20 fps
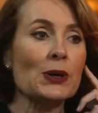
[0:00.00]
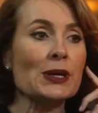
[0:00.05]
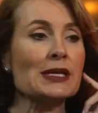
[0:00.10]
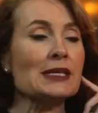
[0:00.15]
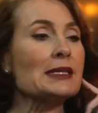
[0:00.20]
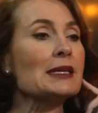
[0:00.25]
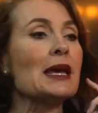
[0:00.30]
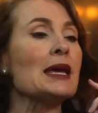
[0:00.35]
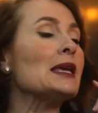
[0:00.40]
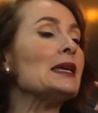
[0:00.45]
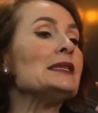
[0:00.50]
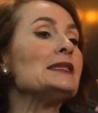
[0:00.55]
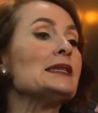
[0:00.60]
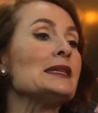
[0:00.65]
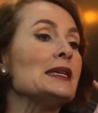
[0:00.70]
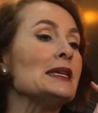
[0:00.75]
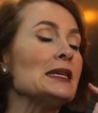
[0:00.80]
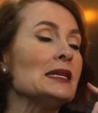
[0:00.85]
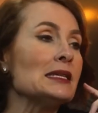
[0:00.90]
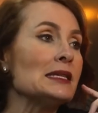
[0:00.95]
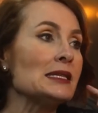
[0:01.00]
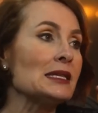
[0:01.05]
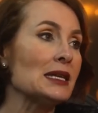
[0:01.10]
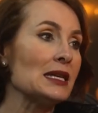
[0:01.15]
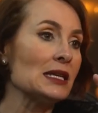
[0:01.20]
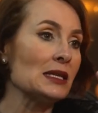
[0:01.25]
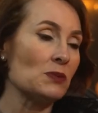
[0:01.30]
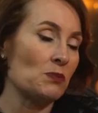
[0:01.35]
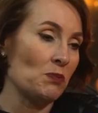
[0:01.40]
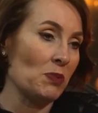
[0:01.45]
always say his, his,
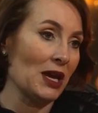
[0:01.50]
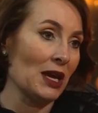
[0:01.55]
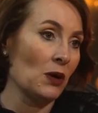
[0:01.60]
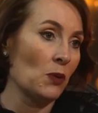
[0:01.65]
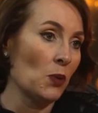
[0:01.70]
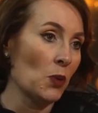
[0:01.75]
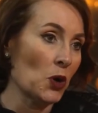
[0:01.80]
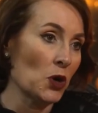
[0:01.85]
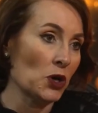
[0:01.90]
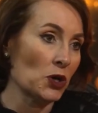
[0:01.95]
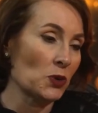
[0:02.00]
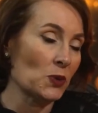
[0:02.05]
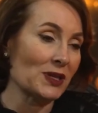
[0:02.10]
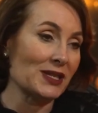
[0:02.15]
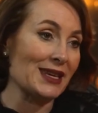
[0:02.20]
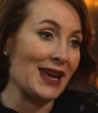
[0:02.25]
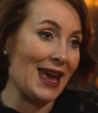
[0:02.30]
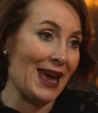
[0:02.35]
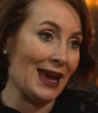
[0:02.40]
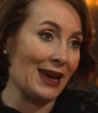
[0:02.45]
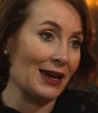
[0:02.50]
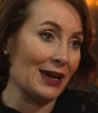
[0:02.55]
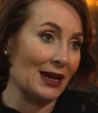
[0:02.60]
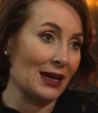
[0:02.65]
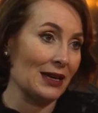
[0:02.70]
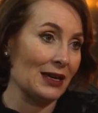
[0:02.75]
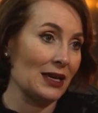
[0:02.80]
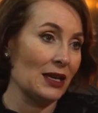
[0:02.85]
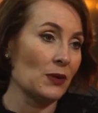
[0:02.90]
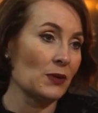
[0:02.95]
his big word was
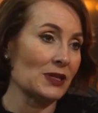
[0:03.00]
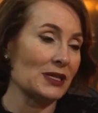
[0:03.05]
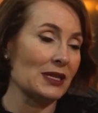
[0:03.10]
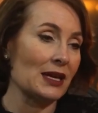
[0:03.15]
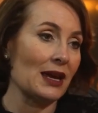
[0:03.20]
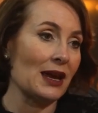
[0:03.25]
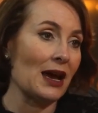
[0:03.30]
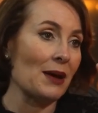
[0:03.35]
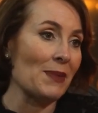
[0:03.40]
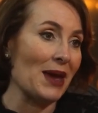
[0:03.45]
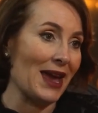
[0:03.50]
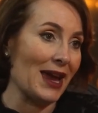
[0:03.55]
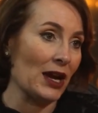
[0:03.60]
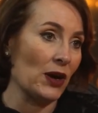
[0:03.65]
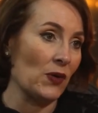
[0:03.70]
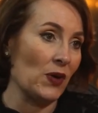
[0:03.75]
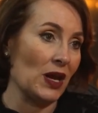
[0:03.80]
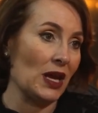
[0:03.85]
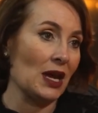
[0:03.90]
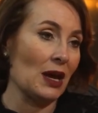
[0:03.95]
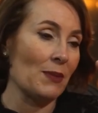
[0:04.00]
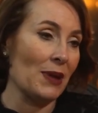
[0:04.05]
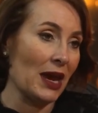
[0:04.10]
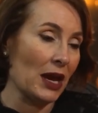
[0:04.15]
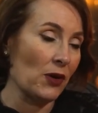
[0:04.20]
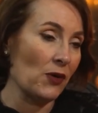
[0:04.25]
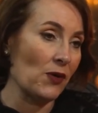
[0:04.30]
anger. He would say, I'm angry, I'm